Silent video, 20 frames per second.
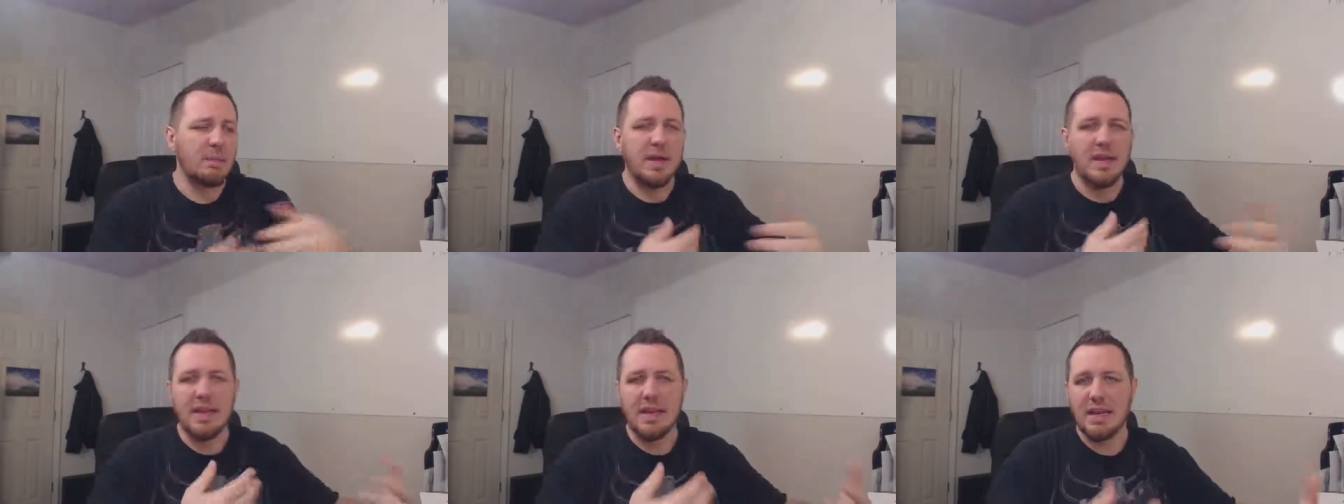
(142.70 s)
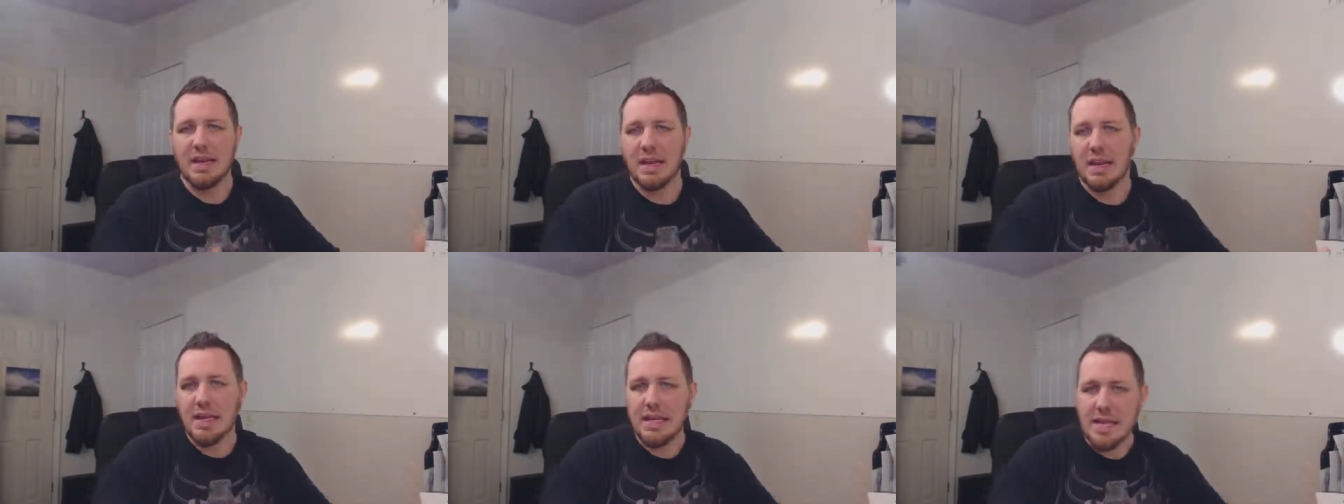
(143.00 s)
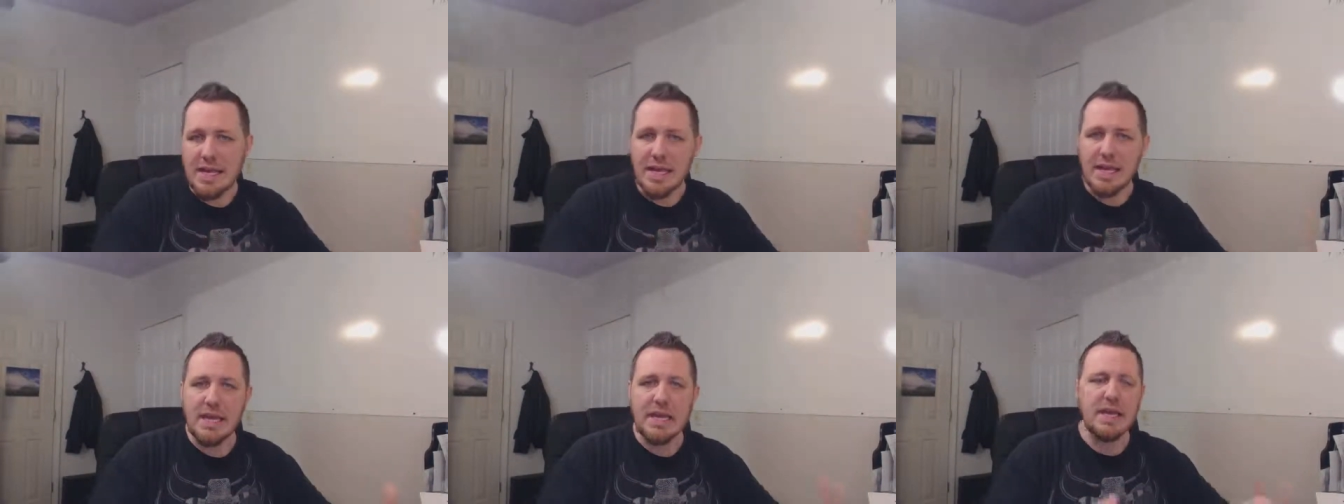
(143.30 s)
being in a
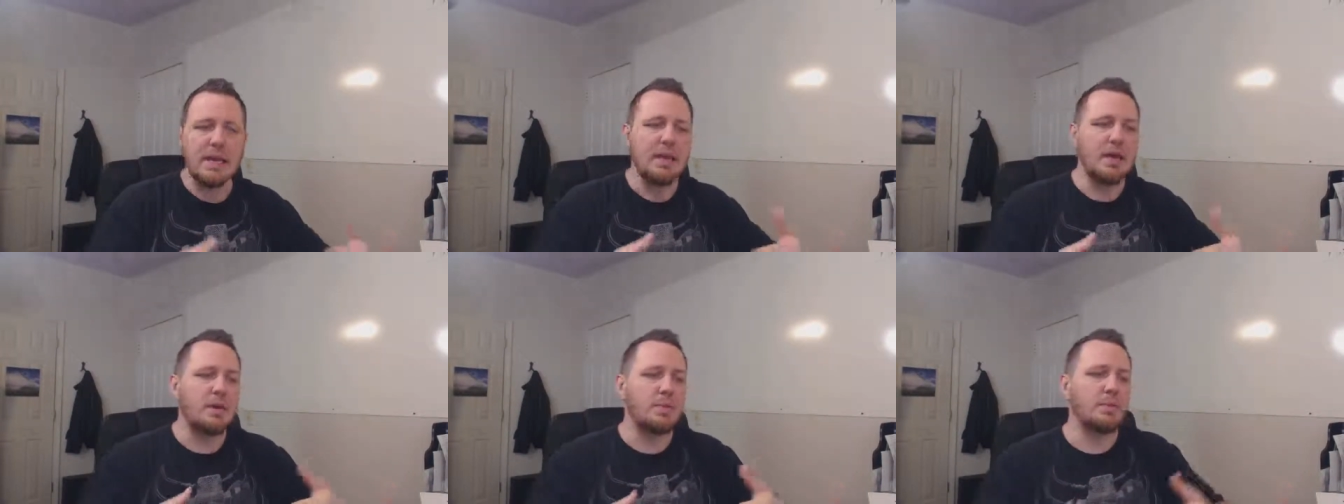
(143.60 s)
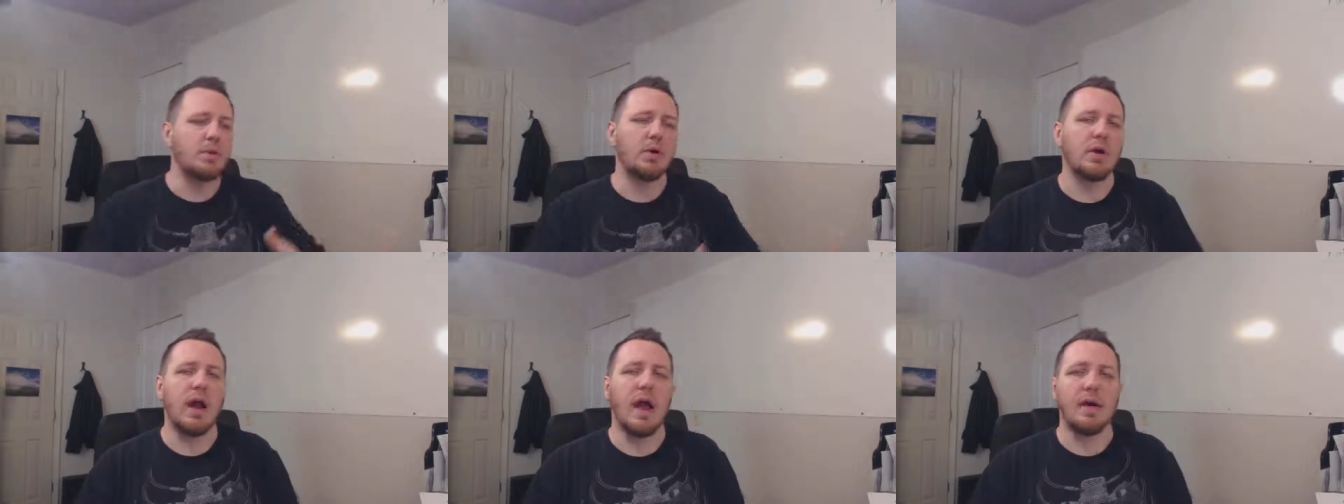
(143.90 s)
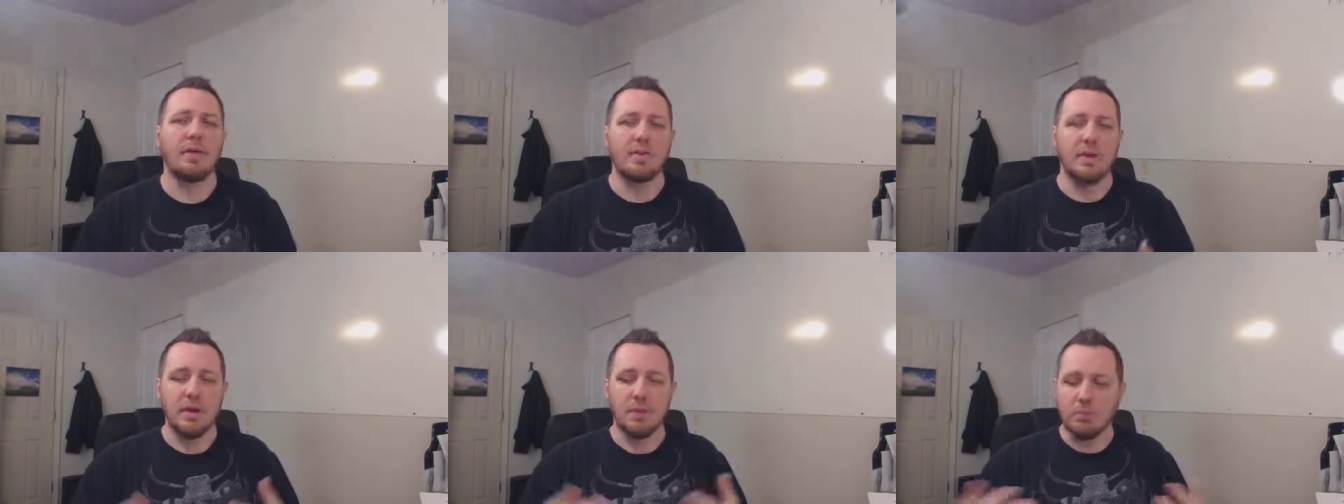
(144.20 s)
team or
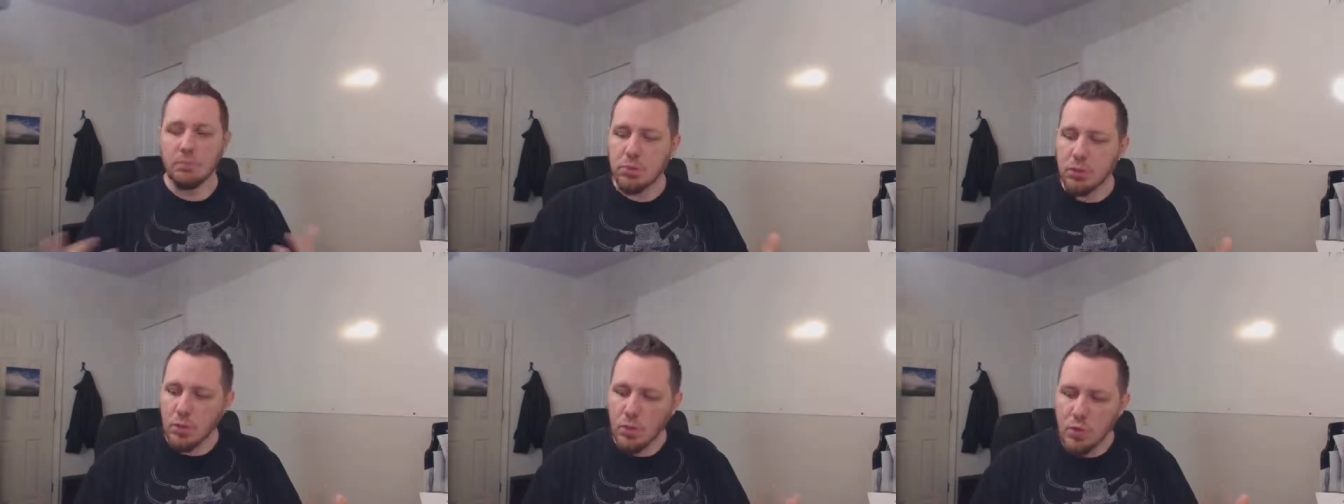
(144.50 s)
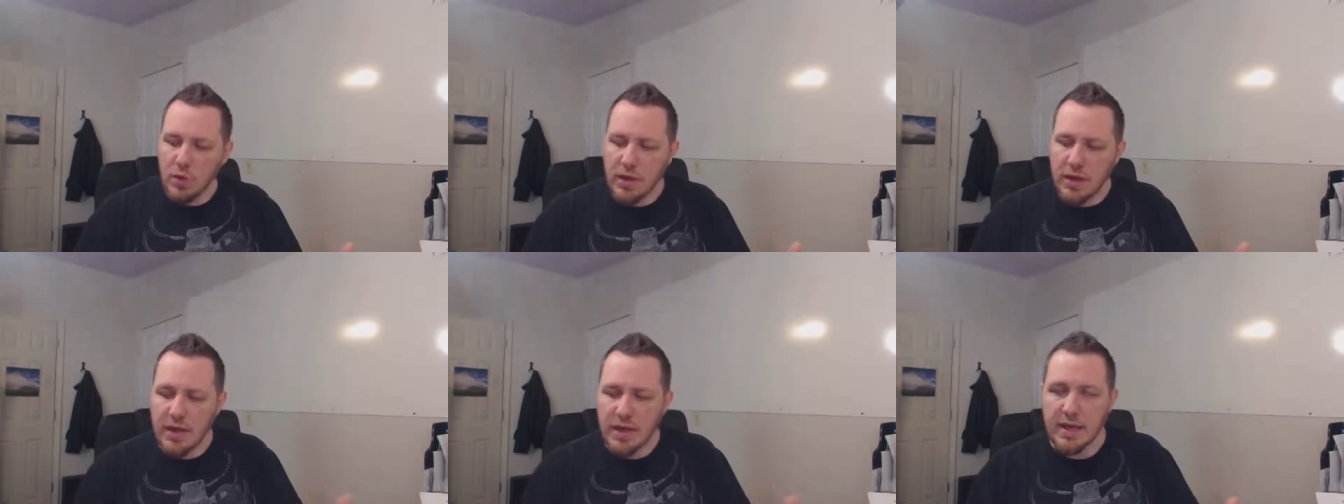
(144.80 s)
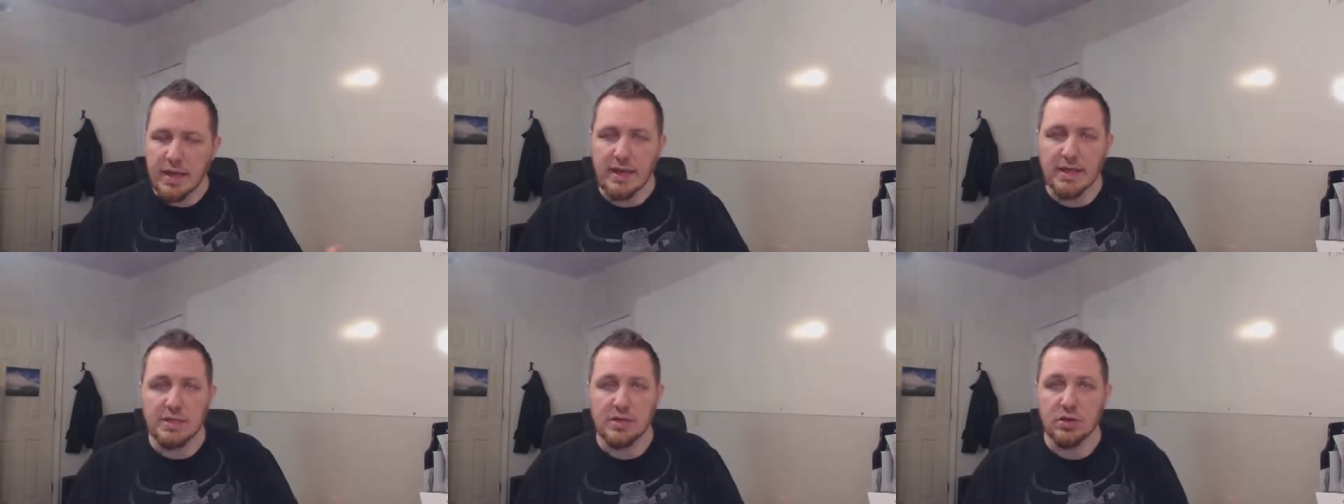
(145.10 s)
having
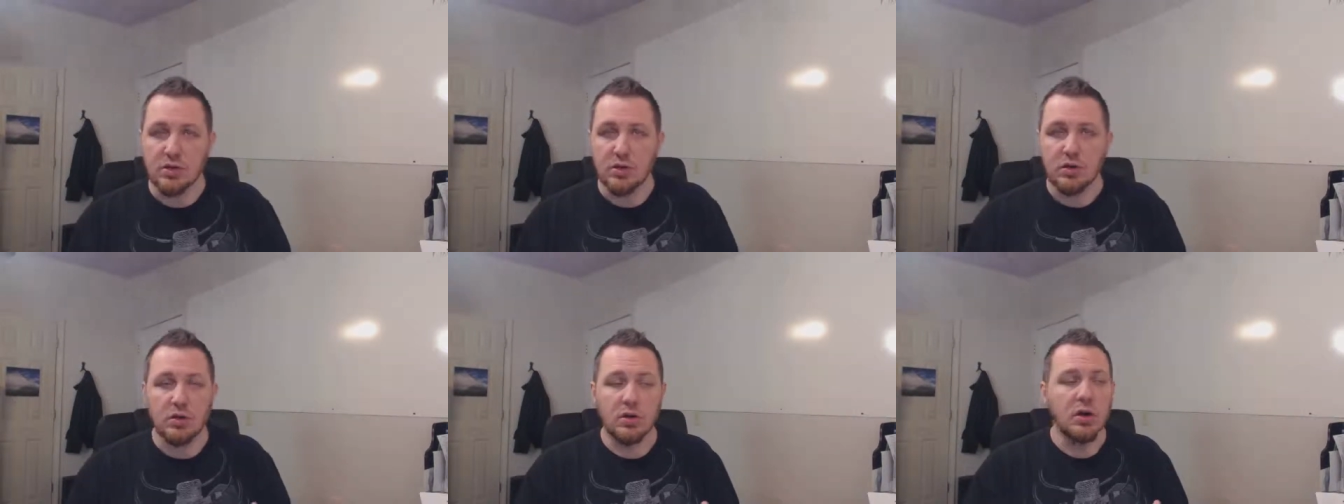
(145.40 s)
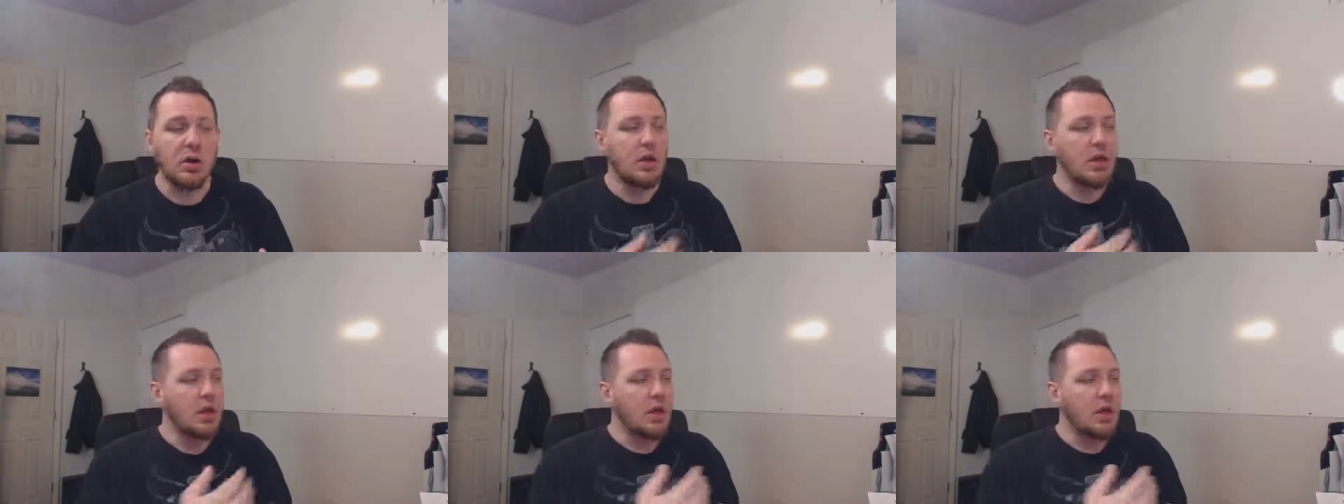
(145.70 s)
employees or